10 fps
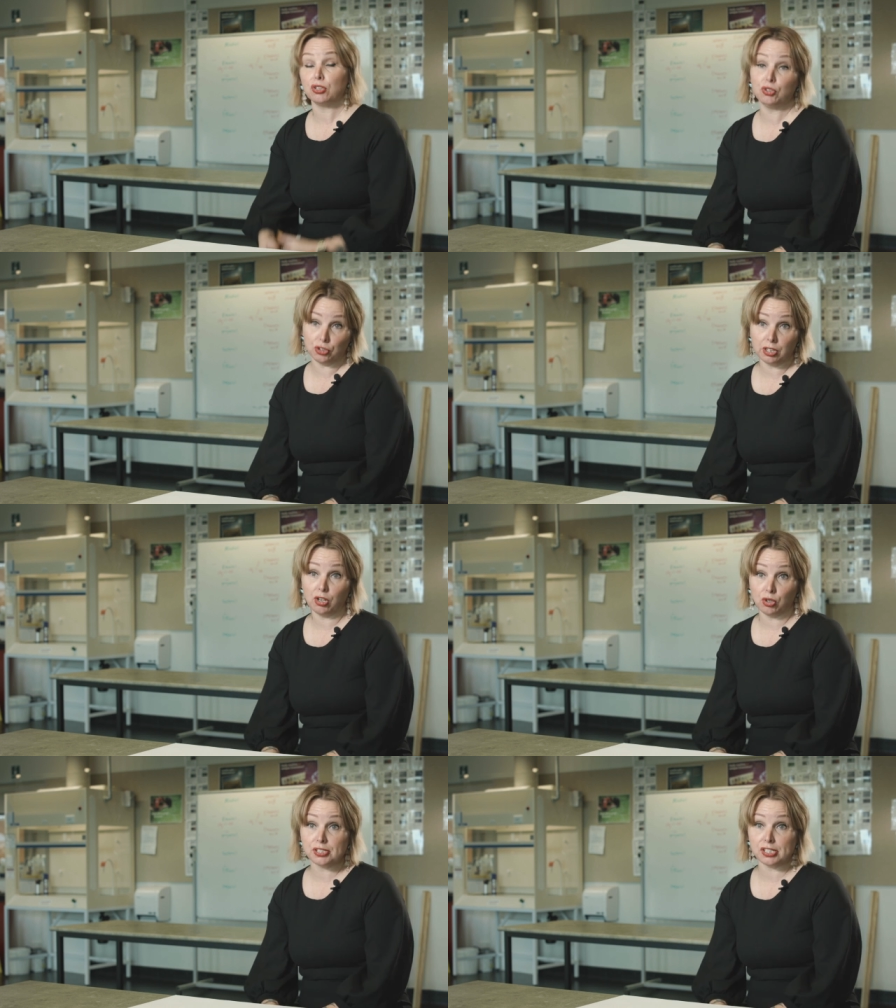to learn
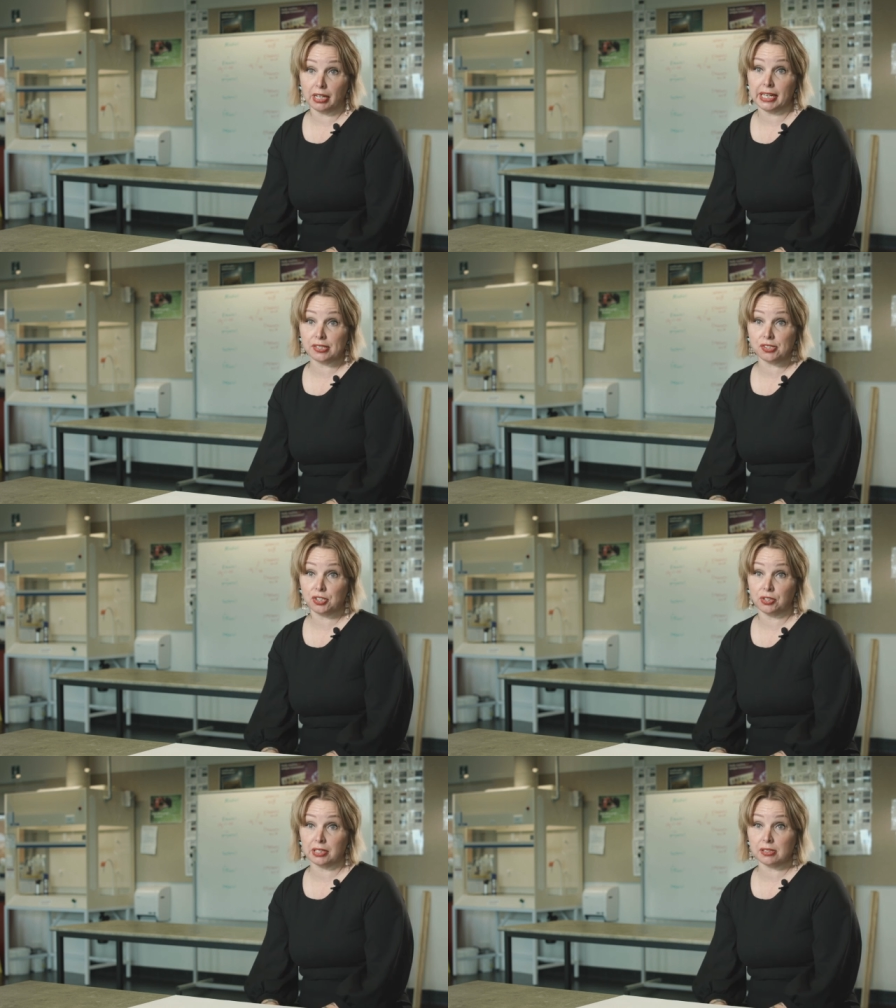alongside our
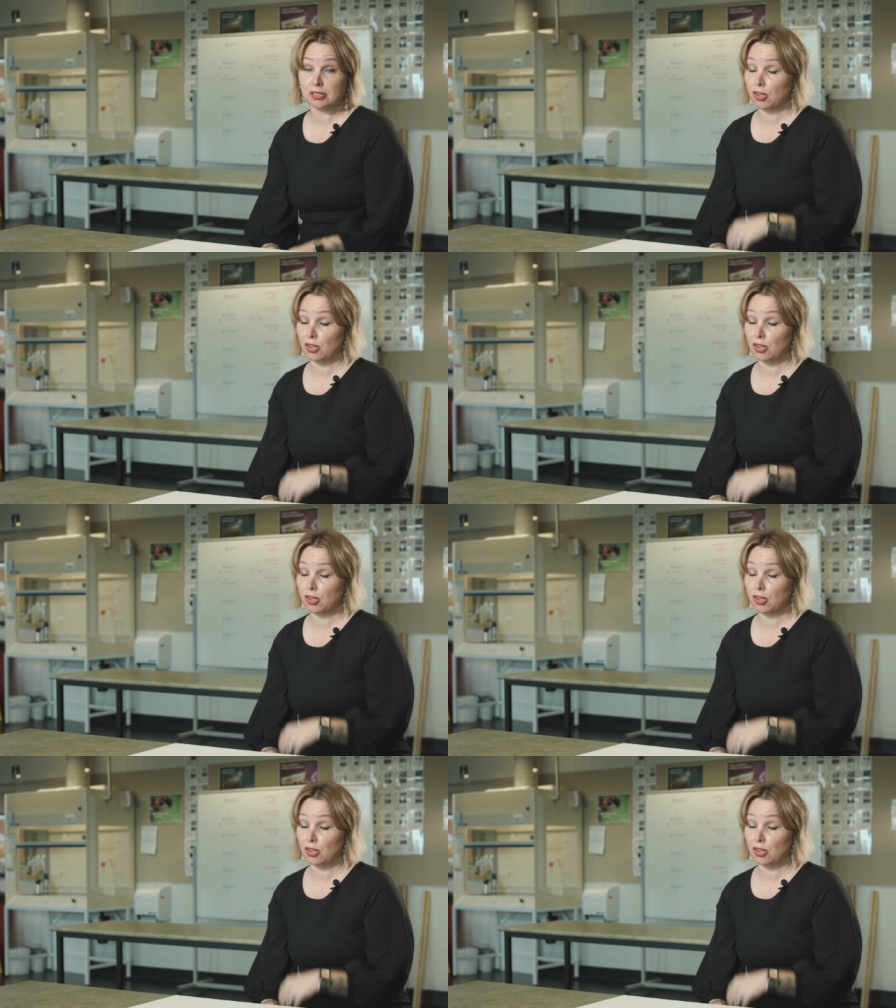students.